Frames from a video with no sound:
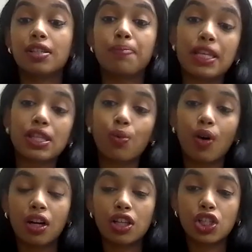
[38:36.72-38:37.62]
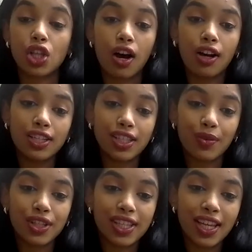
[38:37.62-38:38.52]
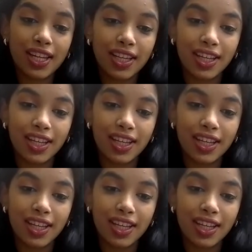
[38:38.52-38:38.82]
spacewalk song? Is that what you said?